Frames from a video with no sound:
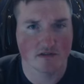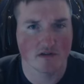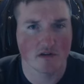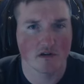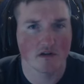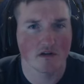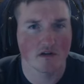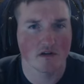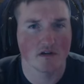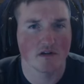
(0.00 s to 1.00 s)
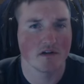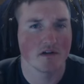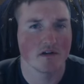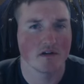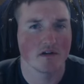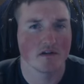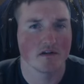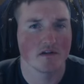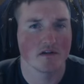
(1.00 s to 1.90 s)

(silence)